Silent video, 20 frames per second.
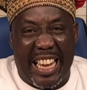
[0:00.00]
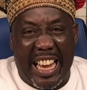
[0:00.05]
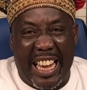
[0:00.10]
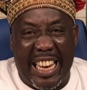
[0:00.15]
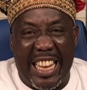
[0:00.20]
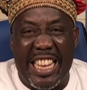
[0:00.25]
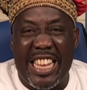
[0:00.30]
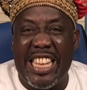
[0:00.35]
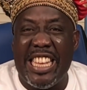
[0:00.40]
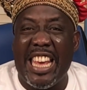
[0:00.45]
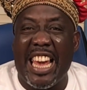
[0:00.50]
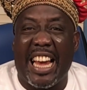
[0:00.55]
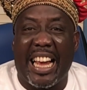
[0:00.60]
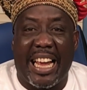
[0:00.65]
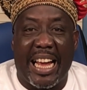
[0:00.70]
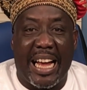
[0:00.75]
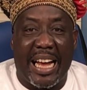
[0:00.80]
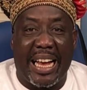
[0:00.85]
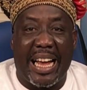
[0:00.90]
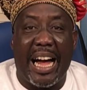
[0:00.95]

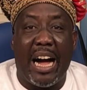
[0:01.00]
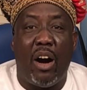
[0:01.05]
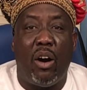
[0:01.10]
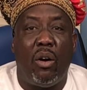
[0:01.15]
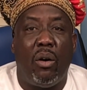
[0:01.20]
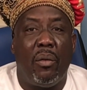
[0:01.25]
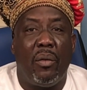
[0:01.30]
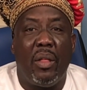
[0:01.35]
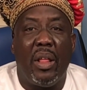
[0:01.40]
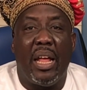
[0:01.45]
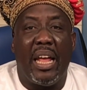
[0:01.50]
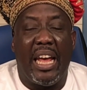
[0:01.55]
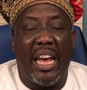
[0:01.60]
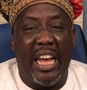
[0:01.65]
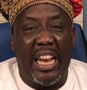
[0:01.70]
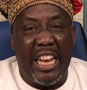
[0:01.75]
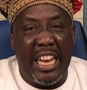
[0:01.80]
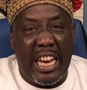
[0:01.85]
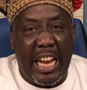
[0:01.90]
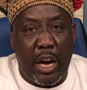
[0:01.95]
cascarilla,
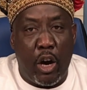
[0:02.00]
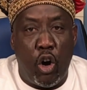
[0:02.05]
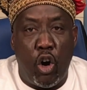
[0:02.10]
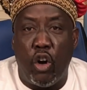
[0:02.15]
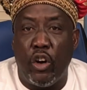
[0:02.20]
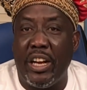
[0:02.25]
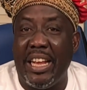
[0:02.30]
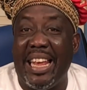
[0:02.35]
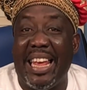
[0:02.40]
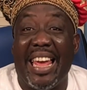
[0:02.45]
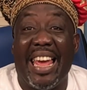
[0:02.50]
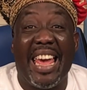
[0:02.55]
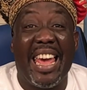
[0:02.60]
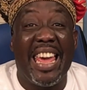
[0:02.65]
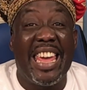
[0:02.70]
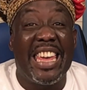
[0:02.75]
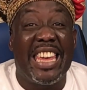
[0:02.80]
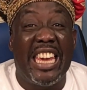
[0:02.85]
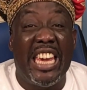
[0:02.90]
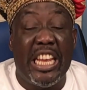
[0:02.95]
cacao, a little
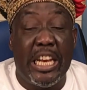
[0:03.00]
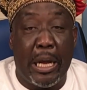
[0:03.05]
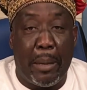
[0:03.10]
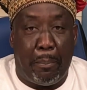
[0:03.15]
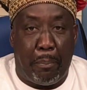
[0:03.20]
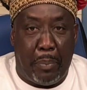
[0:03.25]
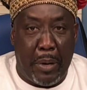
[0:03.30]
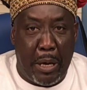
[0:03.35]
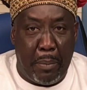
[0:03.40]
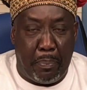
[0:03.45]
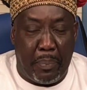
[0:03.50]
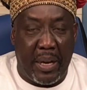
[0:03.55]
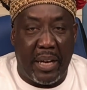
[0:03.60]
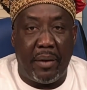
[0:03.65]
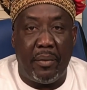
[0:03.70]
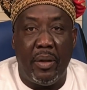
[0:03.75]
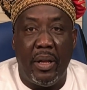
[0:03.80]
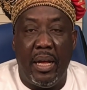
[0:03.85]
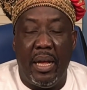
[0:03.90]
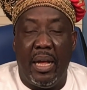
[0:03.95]
honey, 8 guinea
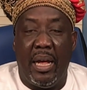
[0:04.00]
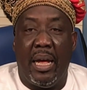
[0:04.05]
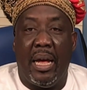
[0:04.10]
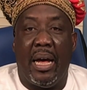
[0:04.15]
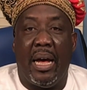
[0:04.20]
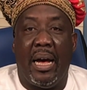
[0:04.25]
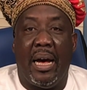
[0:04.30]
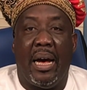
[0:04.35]
pepper,